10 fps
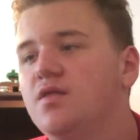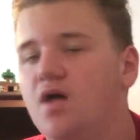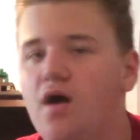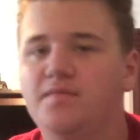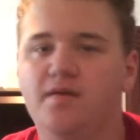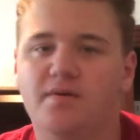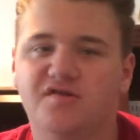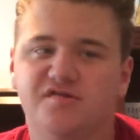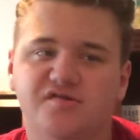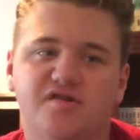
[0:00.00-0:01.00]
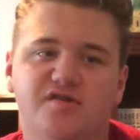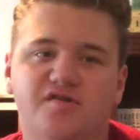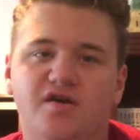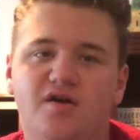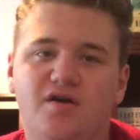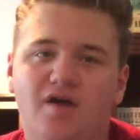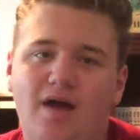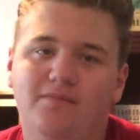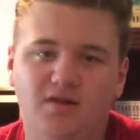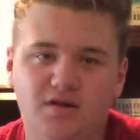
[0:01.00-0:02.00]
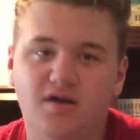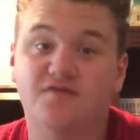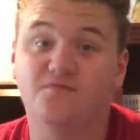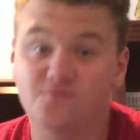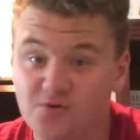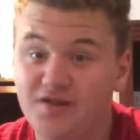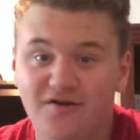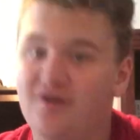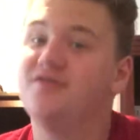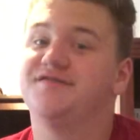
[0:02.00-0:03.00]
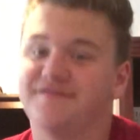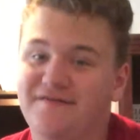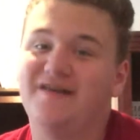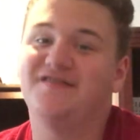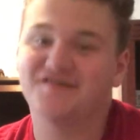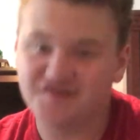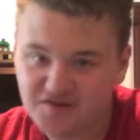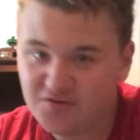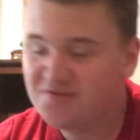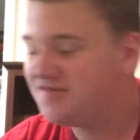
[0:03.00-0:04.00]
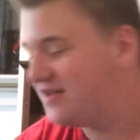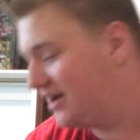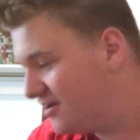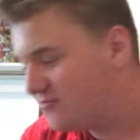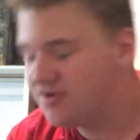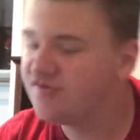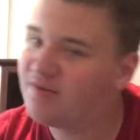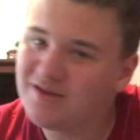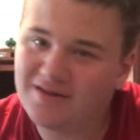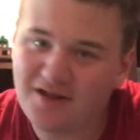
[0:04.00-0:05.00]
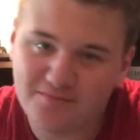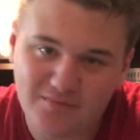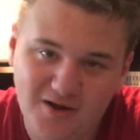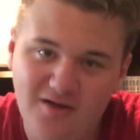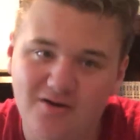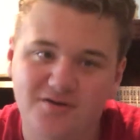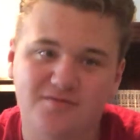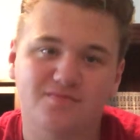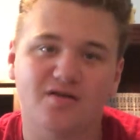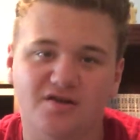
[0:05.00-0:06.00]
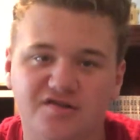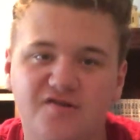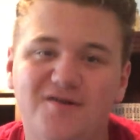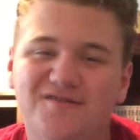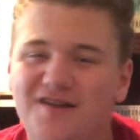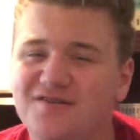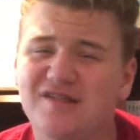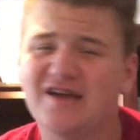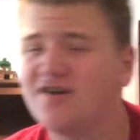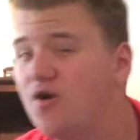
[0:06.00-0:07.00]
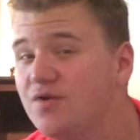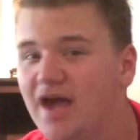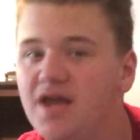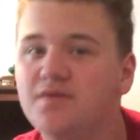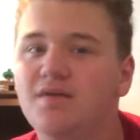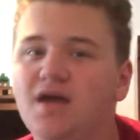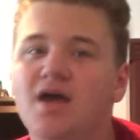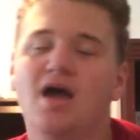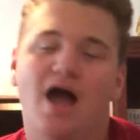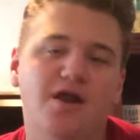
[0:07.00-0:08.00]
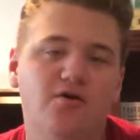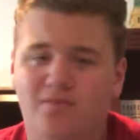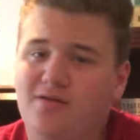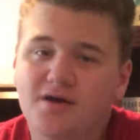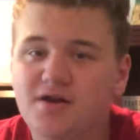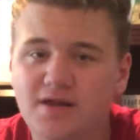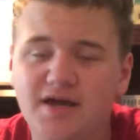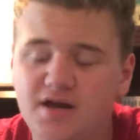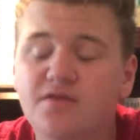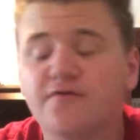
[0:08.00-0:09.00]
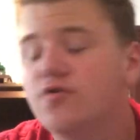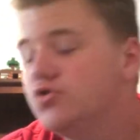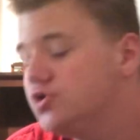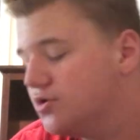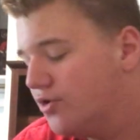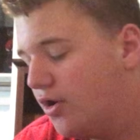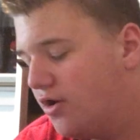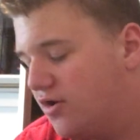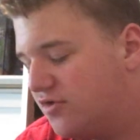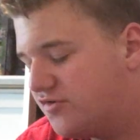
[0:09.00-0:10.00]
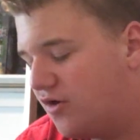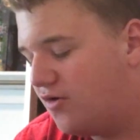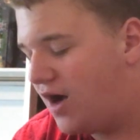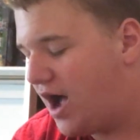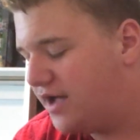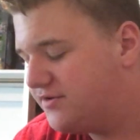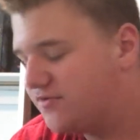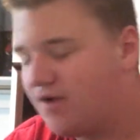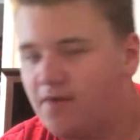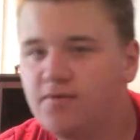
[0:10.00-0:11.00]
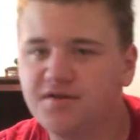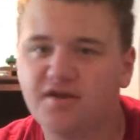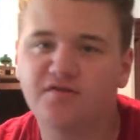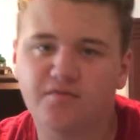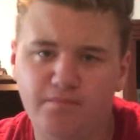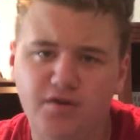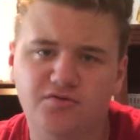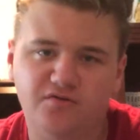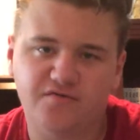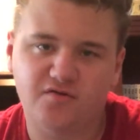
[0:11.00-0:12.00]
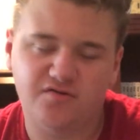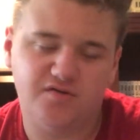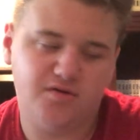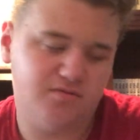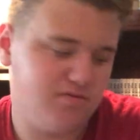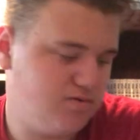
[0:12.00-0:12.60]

omnibuses. Because I mean, it's really hard to find the singles, and I didn't want to spend a lot of money on a series that is like okay to me. I know I'm probably gonna like it in the future, so I wanted to get the bundles first, or the